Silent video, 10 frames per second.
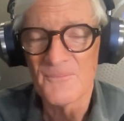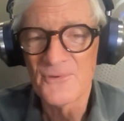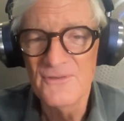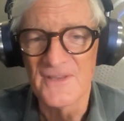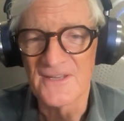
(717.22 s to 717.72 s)

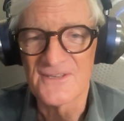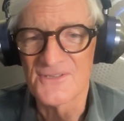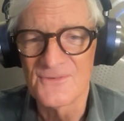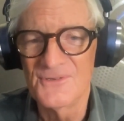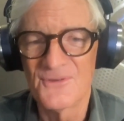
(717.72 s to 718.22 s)
prove it
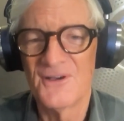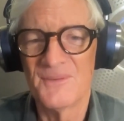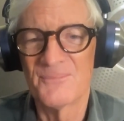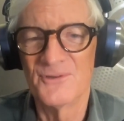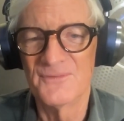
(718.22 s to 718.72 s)
because you
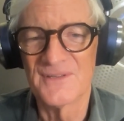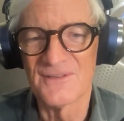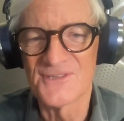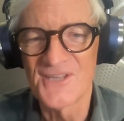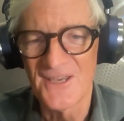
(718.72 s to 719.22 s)
can't prove
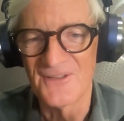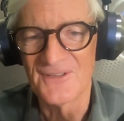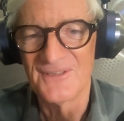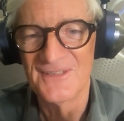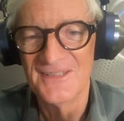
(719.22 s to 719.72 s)
it'll
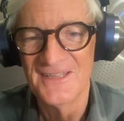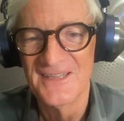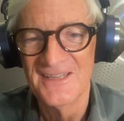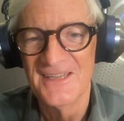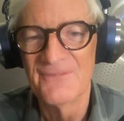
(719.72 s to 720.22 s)
sell.
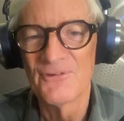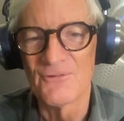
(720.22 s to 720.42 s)
If you're a